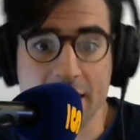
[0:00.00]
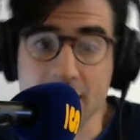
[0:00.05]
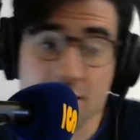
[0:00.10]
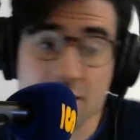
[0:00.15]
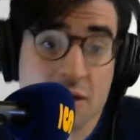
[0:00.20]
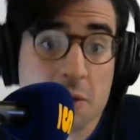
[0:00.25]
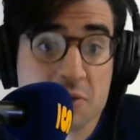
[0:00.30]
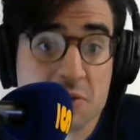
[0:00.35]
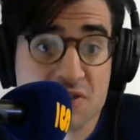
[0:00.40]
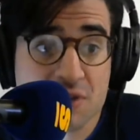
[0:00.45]

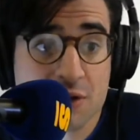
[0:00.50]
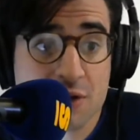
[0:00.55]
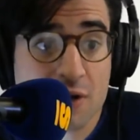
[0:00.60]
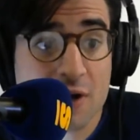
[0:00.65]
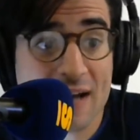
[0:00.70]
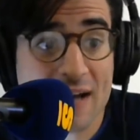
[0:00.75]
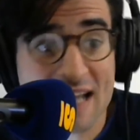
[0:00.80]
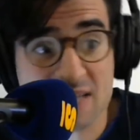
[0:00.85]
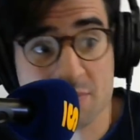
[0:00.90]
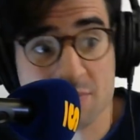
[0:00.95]
Noah
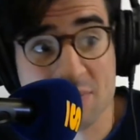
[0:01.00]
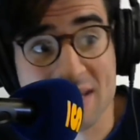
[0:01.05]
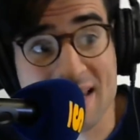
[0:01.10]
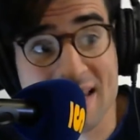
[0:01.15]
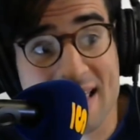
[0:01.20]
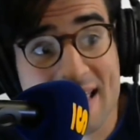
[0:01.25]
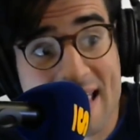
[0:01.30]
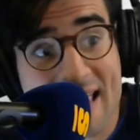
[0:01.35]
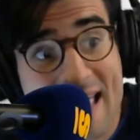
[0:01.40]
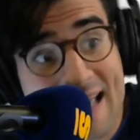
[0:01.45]
Syndergaard hasn't
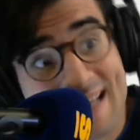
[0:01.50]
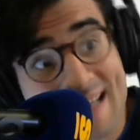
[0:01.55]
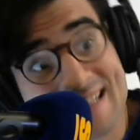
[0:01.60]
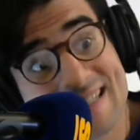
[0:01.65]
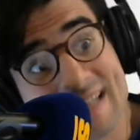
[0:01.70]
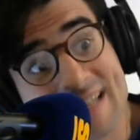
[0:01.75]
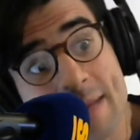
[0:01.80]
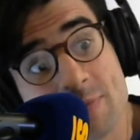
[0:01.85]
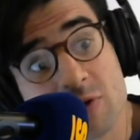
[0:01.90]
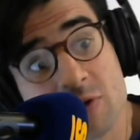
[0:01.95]
been
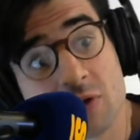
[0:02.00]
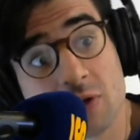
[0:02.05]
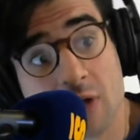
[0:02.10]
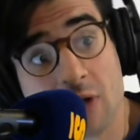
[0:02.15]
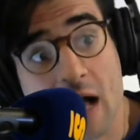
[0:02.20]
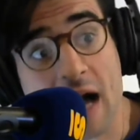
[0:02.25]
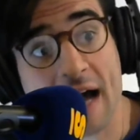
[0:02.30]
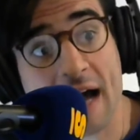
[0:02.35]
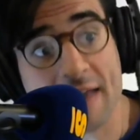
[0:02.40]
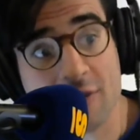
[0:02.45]

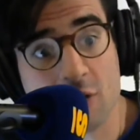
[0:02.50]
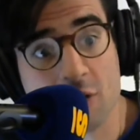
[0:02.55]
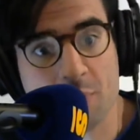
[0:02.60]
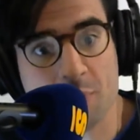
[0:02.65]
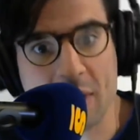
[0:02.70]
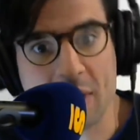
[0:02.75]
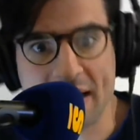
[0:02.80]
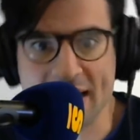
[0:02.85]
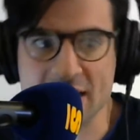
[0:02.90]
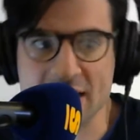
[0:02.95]
exceptional either,
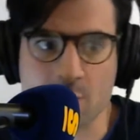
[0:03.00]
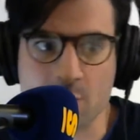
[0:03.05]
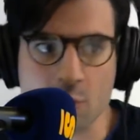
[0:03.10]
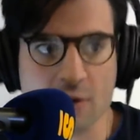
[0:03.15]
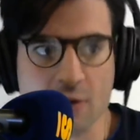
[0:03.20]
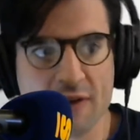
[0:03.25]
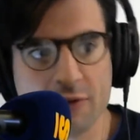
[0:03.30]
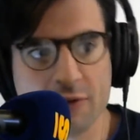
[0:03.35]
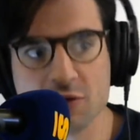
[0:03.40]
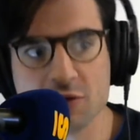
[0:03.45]
but his
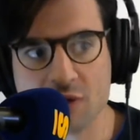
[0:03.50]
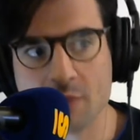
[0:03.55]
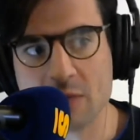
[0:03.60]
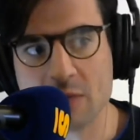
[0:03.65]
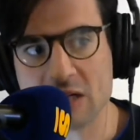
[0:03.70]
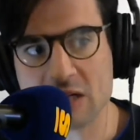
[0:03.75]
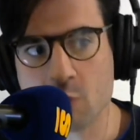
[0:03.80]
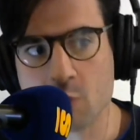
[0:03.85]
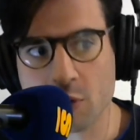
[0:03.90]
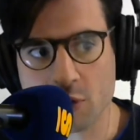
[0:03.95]
peripherals are
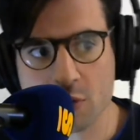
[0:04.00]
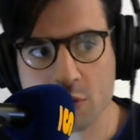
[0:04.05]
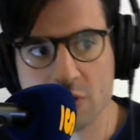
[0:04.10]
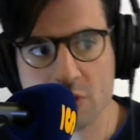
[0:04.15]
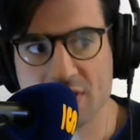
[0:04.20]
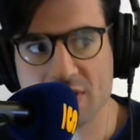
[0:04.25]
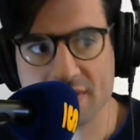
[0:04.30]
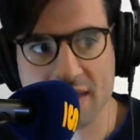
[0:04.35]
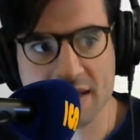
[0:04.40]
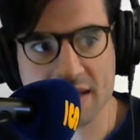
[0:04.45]
much more
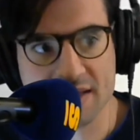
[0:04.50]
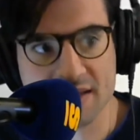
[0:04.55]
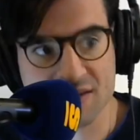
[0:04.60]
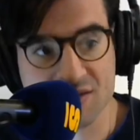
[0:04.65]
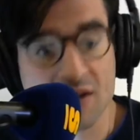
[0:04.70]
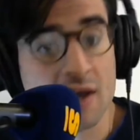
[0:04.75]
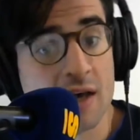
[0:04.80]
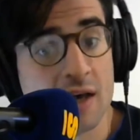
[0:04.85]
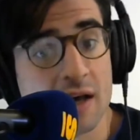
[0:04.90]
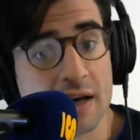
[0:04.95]
encouraging than
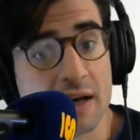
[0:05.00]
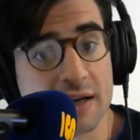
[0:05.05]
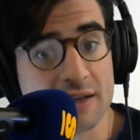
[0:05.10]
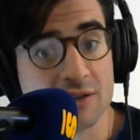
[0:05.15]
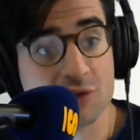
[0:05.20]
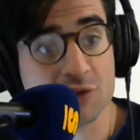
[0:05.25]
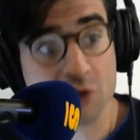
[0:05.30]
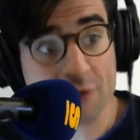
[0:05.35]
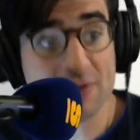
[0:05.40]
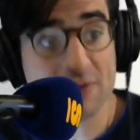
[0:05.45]
his
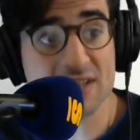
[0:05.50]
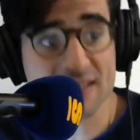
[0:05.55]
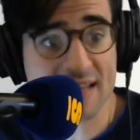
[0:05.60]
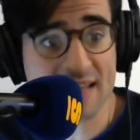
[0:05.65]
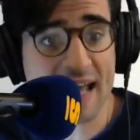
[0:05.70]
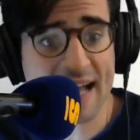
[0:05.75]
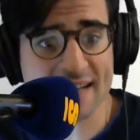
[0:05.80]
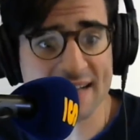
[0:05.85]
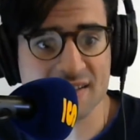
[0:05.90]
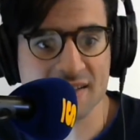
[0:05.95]
surface
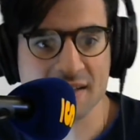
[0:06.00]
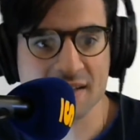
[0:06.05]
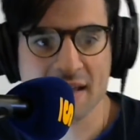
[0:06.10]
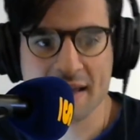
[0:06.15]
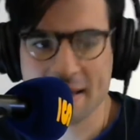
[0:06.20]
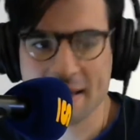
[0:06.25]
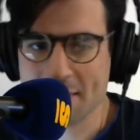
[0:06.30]
stats.